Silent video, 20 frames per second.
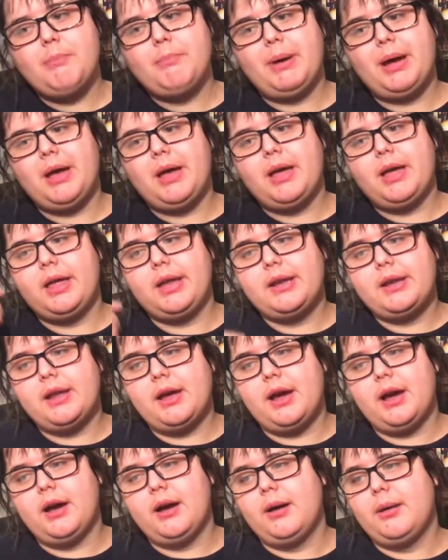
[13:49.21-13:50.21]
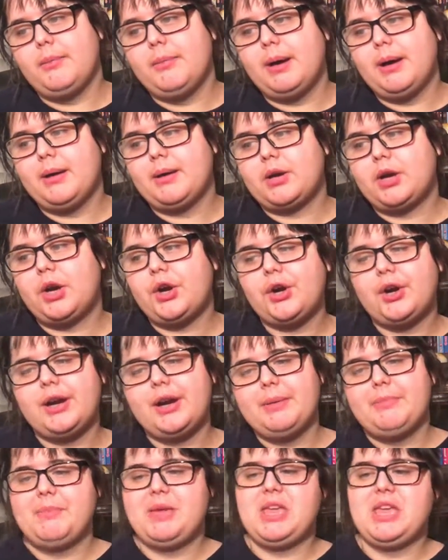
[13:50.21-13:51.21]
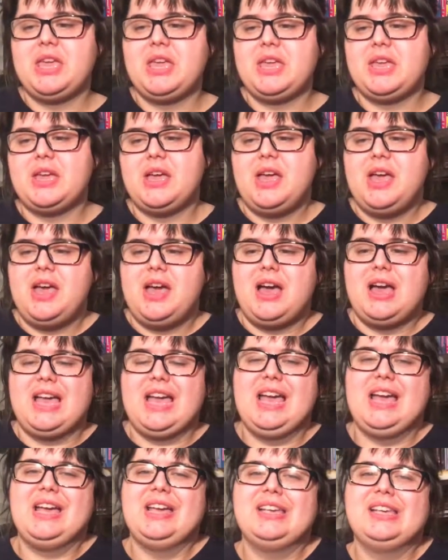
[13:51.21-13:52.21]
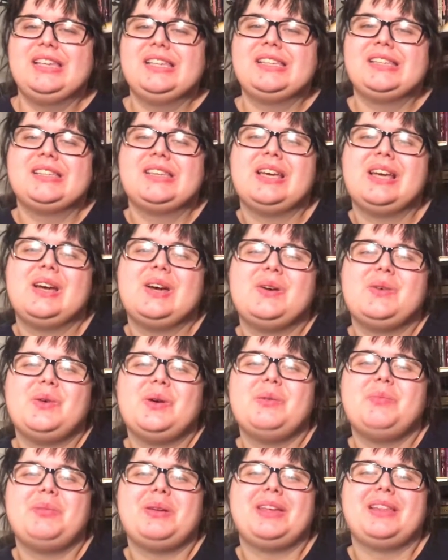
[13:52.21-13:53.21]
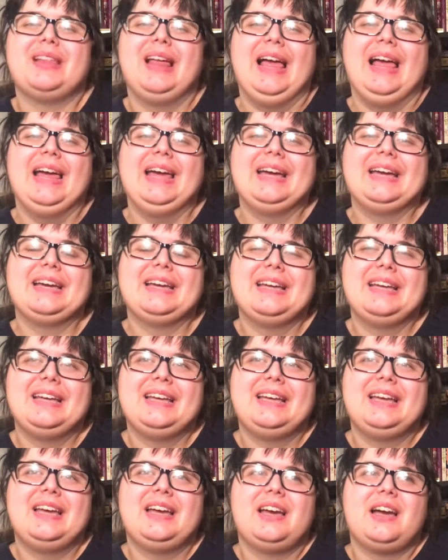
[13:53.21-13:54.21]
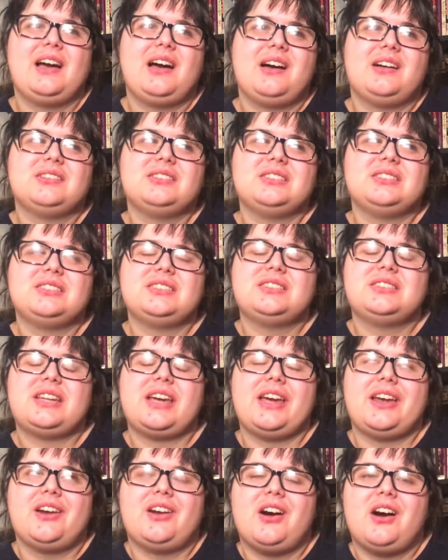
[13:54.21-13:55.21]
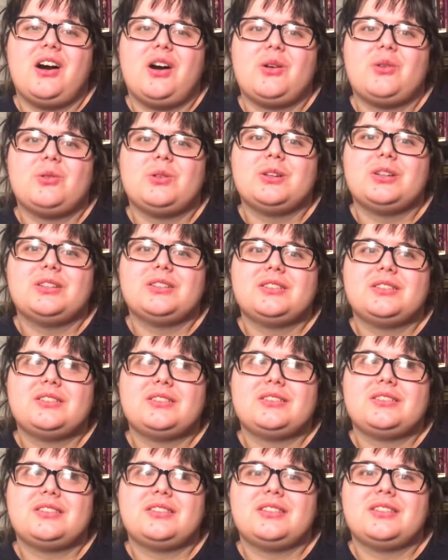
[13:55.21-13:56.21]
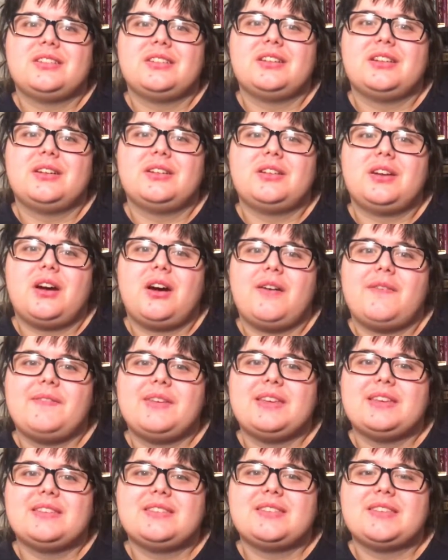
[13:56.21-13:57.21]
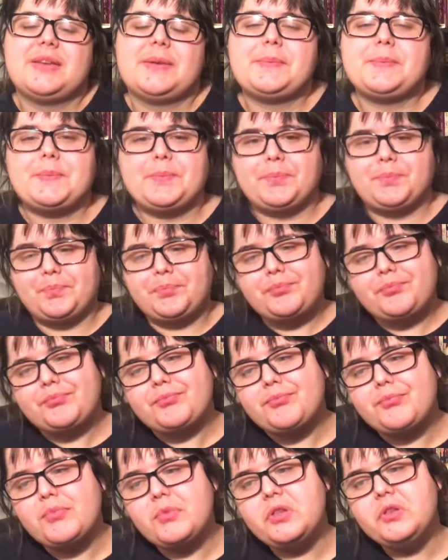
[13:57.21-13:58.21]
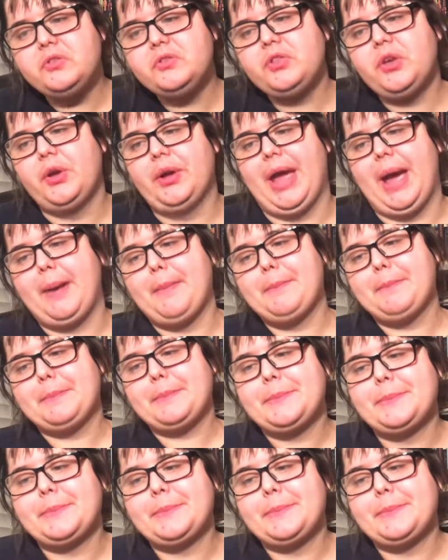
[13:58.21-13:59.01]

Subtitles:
But current me, I guess, would be like, I'll just stay at Hogwarts, obviously. So yeah.